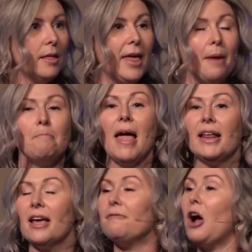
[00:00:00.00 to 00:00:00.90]
that
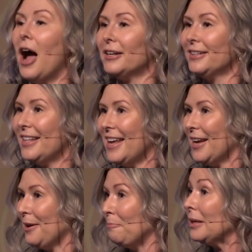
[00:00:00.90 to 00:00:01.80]
many have gotten
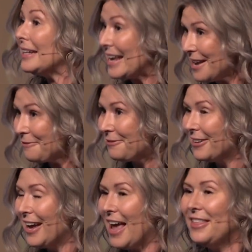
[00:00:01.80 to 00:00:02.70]
the
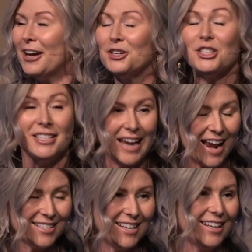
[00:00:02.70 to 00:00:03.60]
belief and the
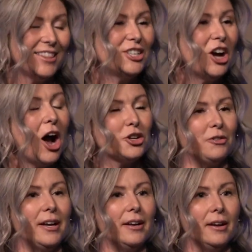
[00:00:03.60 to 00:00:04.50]
understanding, the
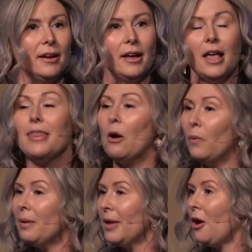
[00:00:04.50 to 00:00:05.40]
doctrine, that
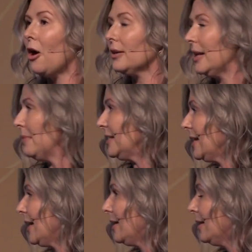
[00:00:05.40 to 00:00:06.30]
women are
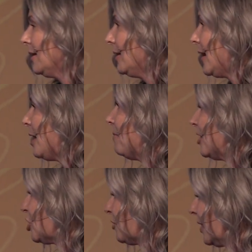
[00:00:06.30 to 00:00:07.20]
limited in
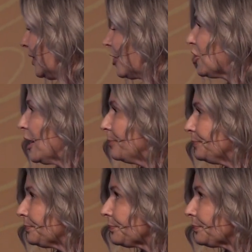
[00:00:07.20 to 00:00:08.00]
ministry and leadership.